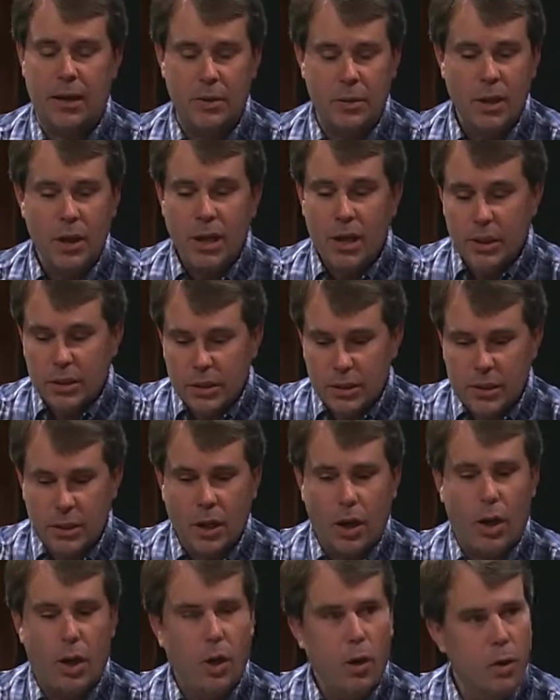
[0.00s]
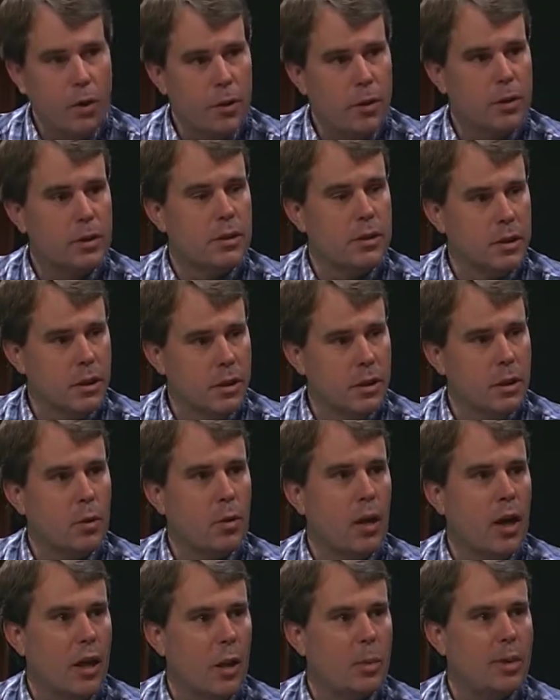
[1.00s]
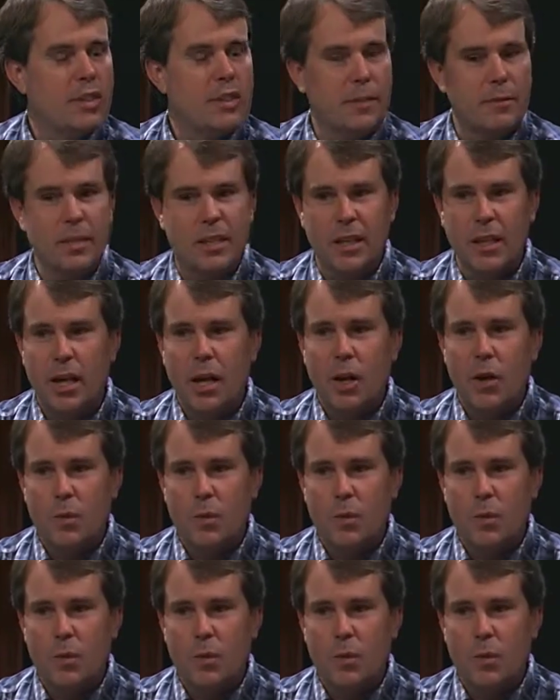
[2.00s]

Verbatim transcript: how just you know all the the little elements, everything.